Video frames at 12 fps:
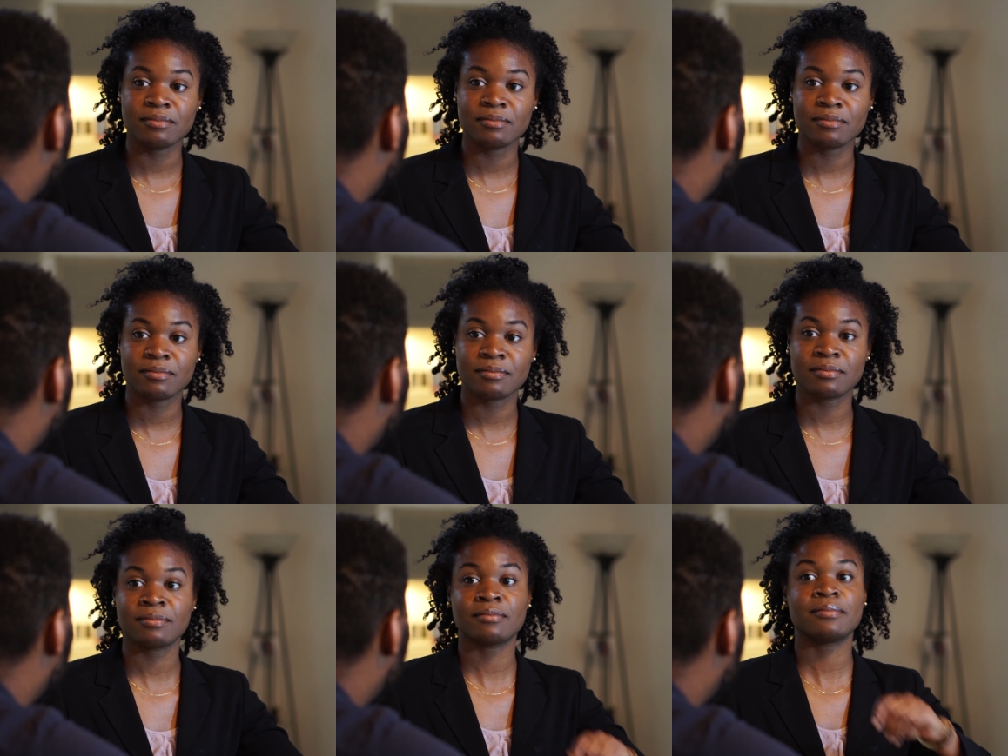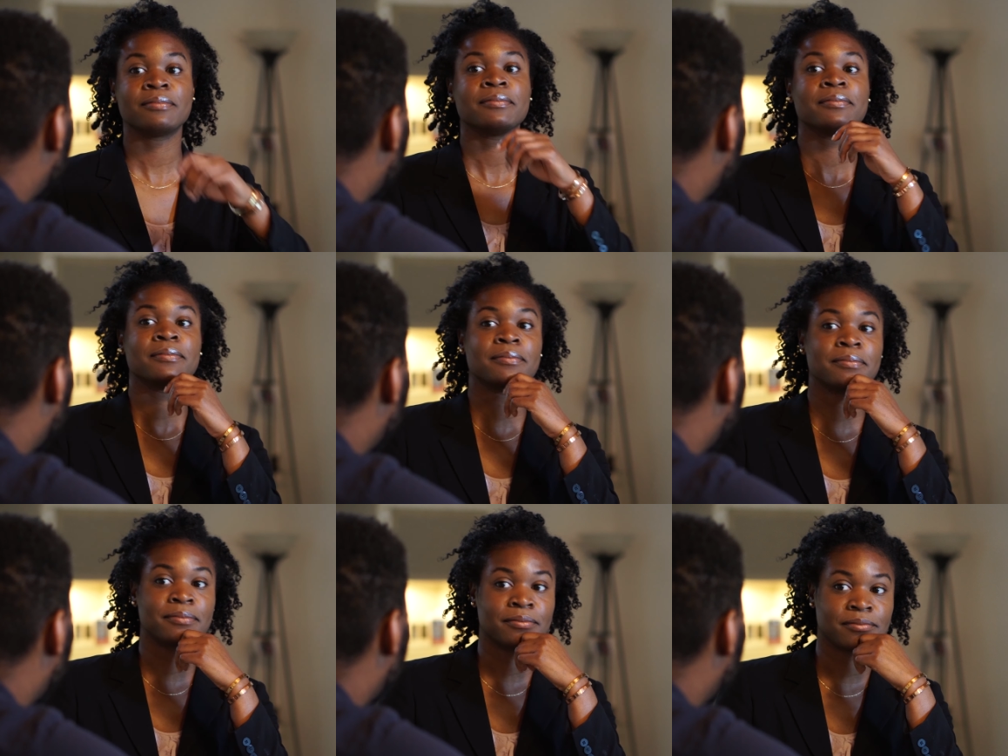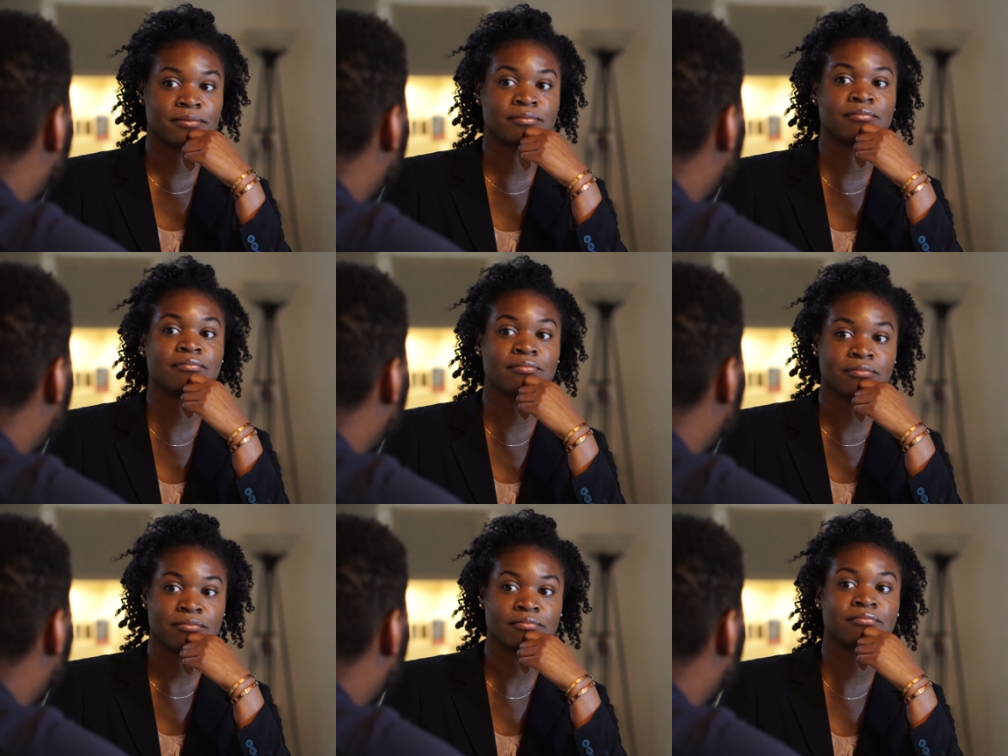and for allowing me to give you more
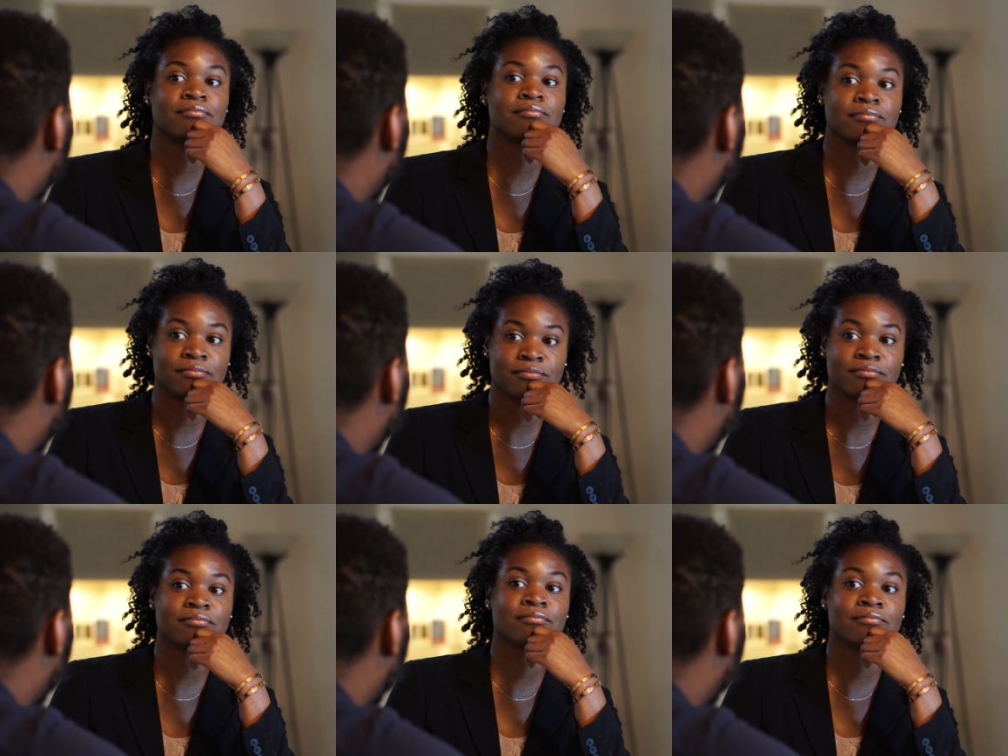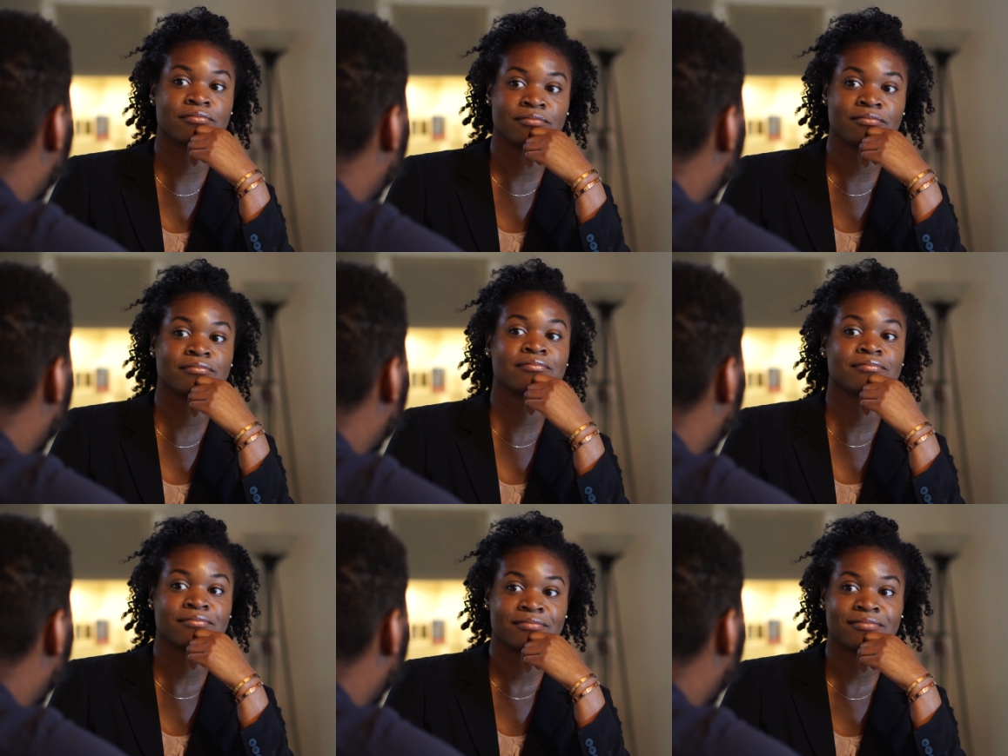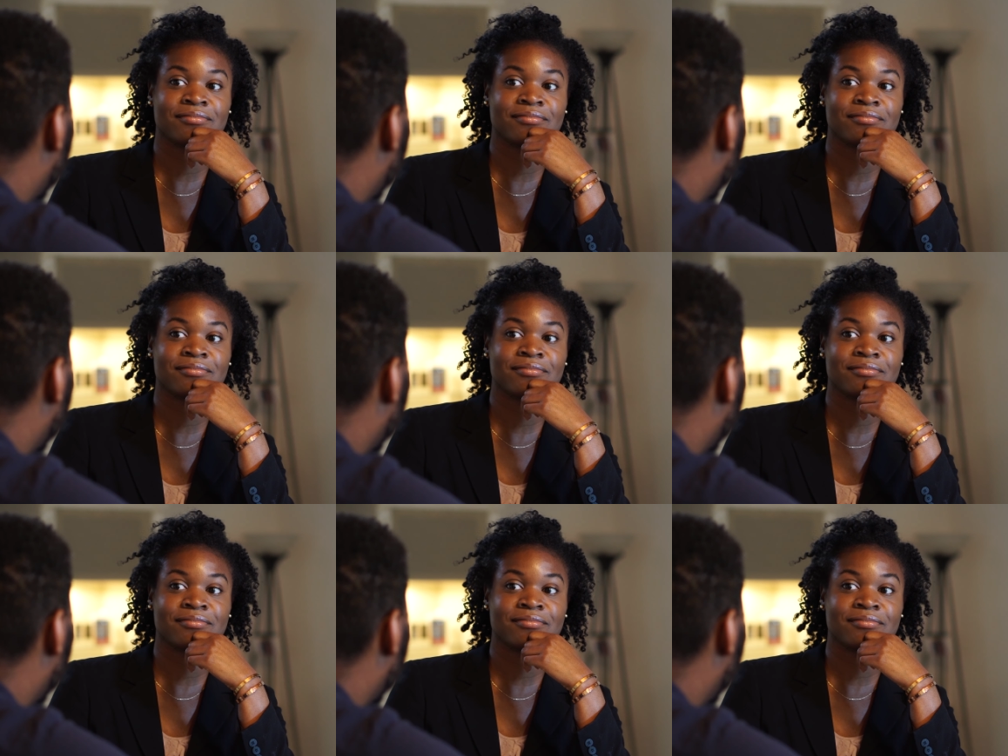details about my company, JAMS,